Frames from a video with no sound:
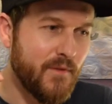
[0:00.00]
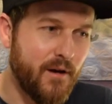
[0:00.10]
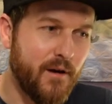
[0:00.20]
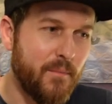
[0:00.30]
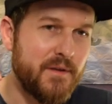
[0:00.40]

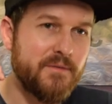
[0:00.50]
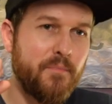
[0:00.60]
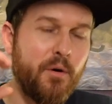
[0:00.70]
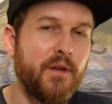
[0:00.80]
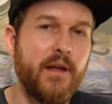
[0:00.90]
Um, it's
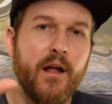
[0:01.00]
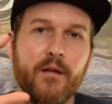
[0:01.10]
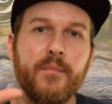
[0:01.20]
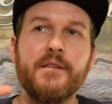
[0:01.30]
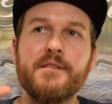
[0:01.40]
pulling
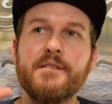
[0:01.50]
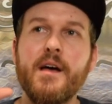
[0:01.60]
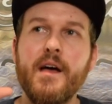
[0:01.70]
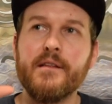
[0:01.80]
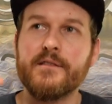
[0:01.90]
elements
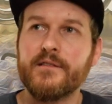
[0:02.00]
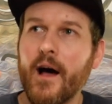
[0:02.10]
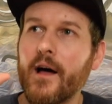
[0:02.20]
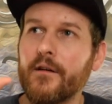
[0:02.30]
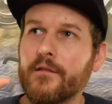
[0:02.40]
and
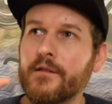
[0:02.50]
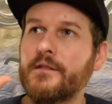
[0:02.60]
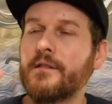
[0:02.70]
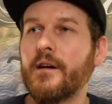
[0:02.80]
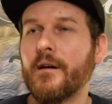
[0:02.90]

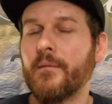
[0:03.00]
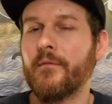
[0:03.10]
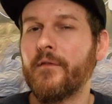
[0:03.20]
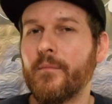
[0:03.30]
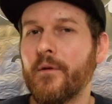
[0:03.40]
styles um,
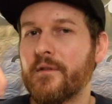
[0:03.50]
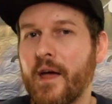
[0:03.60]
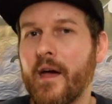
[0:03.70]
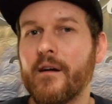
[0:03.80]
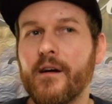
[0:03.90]
from both
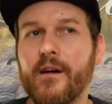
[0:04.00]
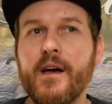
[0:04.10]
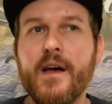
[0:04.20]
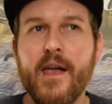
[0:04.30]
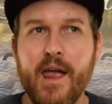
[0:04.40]
Canada
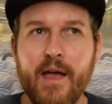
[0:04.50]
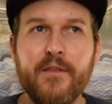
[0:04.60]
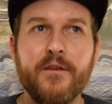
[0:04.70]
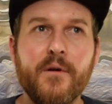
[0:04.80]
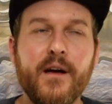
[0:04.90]
and
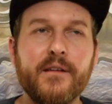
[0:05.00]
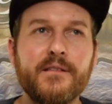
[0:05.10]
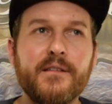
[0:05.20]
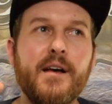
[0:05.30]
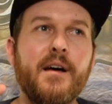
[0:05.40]
the
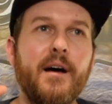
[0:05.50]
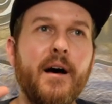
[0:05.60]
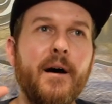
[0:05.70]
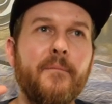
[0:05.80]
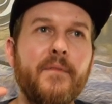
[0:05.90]
U.S.
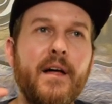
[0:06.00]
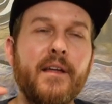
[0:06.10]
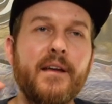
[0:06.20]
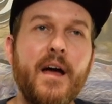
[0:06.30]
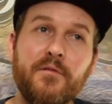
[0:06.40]
Um, that
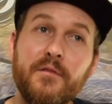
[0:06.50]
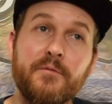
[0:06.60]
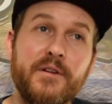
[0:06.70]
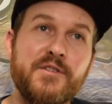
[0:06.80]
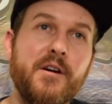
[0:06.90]
like heavily
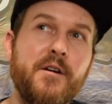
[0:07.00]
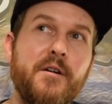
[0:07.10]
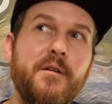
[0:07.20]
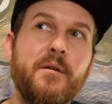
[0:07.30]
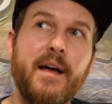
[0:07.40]

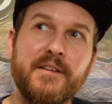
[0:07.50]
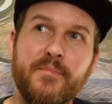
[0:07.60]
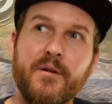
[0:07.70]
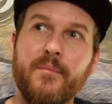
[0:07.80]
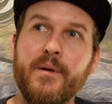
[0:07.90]
recharred ex
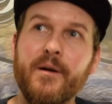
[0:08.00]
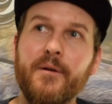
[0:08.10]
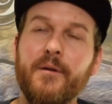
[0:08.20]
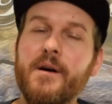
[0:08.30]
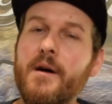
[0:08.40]
bourbon
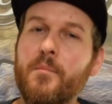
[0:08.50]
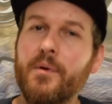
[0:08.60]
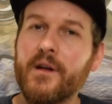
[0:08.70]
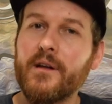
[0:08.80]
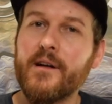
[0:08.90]
barrel,
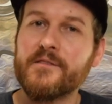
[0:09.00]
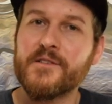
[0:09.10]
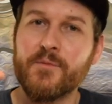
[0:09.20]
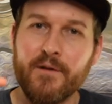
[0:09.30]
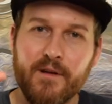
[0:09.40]
bring in lots of
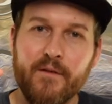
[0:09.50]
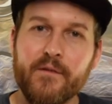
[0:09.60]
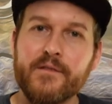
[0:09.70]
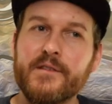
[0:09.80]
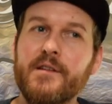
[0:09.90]
sweet
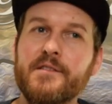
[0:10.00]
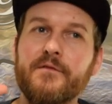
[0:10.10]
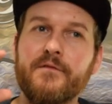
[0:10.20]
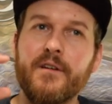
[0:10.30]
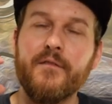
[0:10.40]
flavors, lots
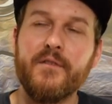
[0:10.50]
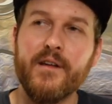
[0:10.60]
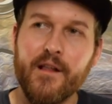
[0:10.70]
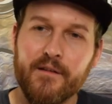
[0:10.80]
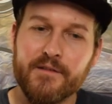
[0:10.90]
of uh,
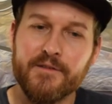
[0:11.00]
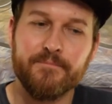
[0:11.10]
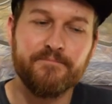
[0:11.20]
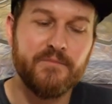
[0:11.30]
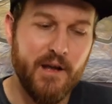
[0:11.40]
vanillas,
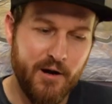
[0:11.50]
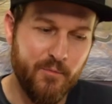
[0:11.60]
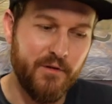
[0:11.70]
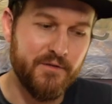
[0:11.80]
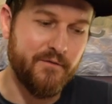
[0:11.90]

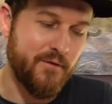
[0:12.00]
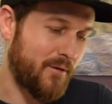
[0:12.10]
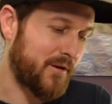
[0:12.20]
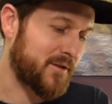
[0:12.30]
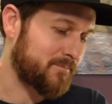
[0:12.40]
caramels, of
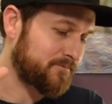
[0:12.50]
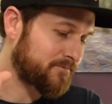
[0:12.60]
course.